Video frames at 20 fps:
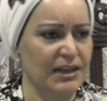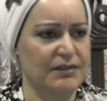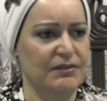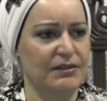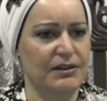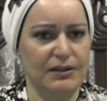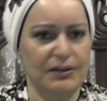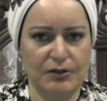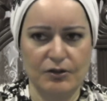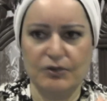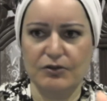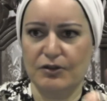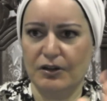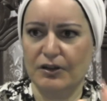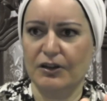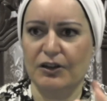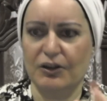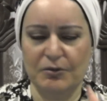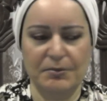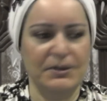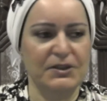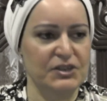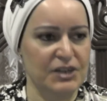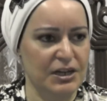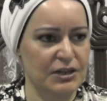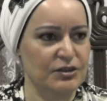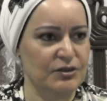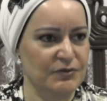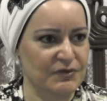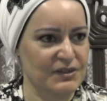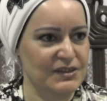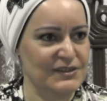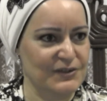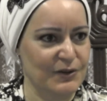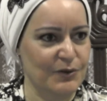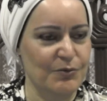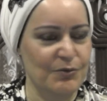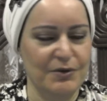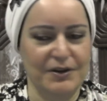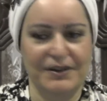You're going to be in charge of this,
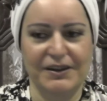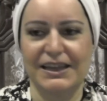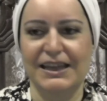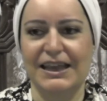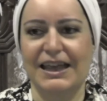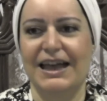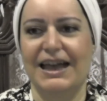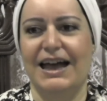don't worry.